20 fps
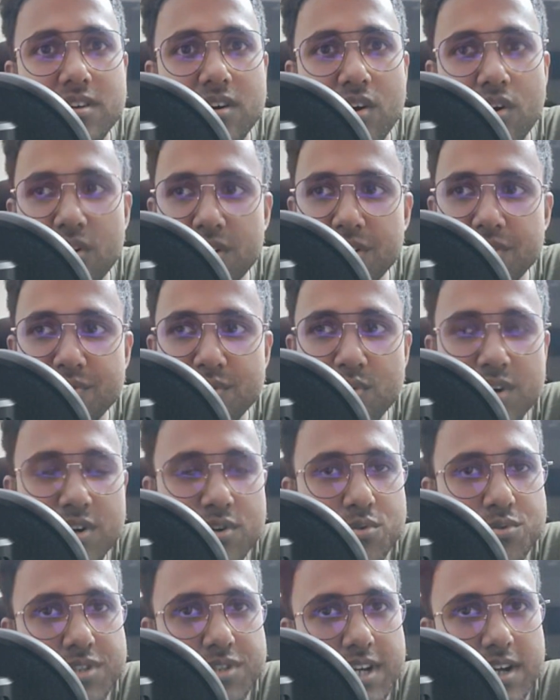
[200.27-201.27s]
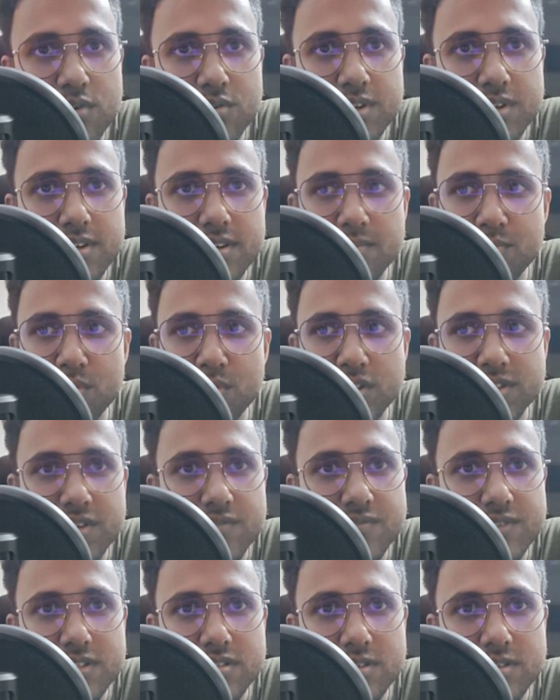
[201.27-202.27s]
or if you want to check out a
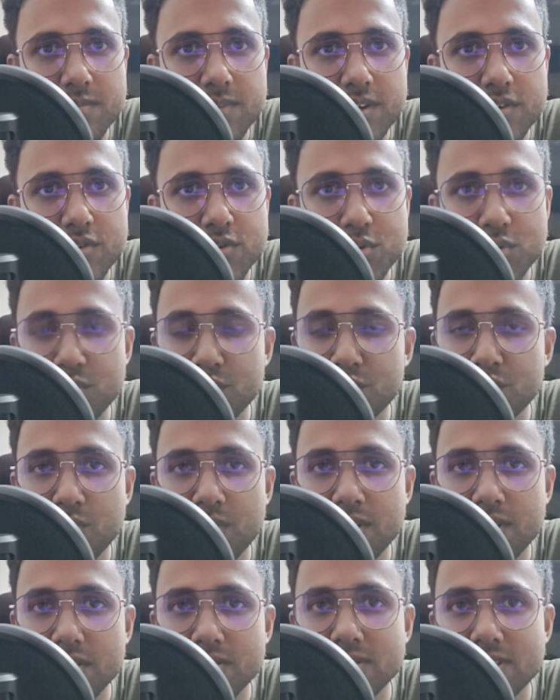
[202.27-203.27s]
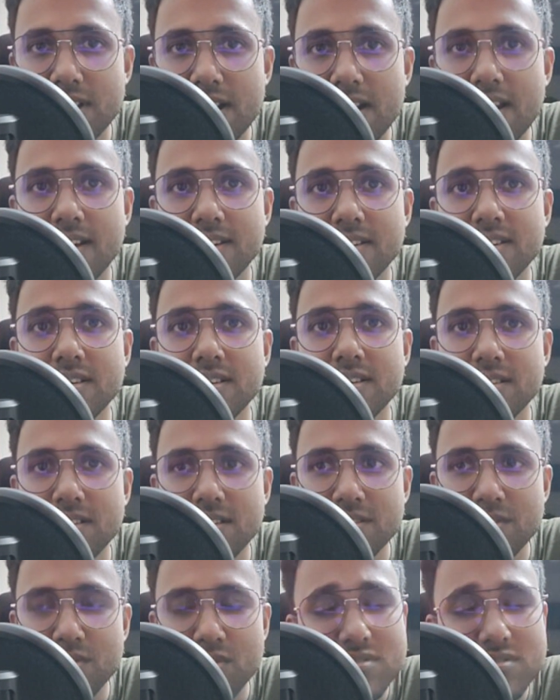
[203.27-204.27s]
project which is similar to you to understand
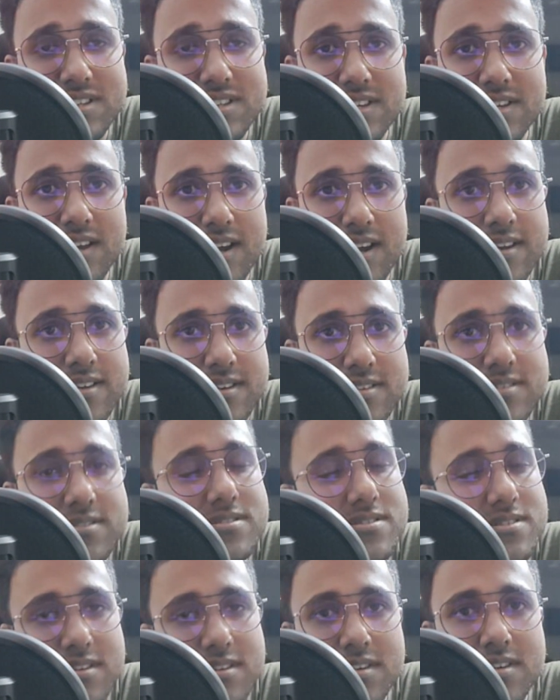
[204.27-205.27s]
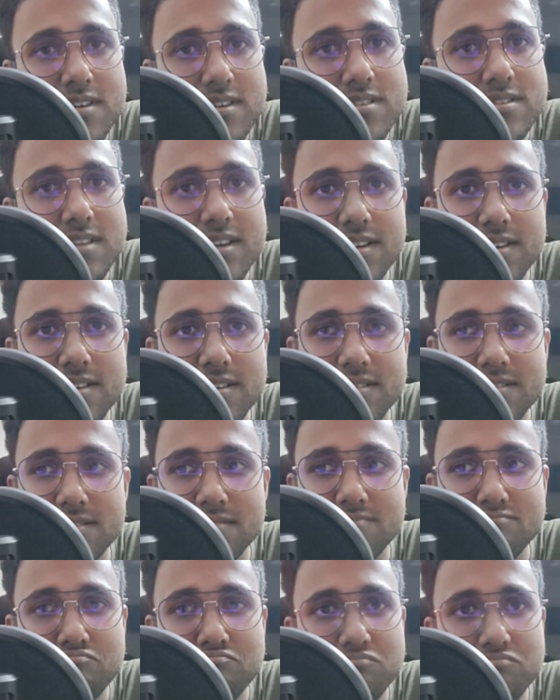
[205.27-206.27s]
and steal ideas,
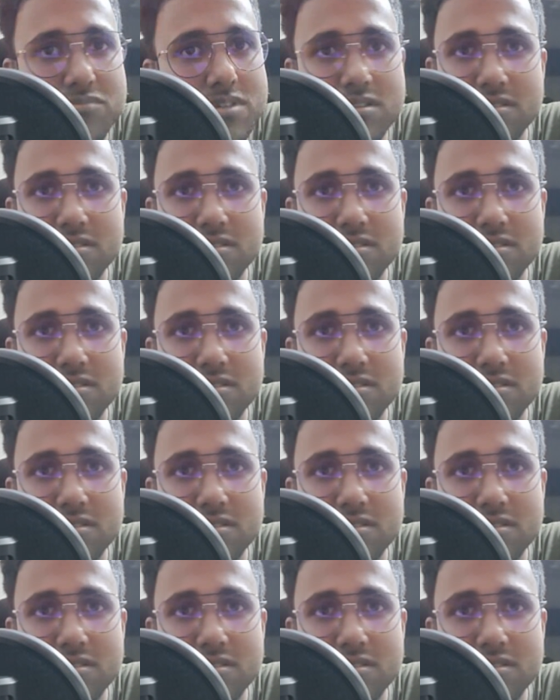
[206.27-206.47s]
then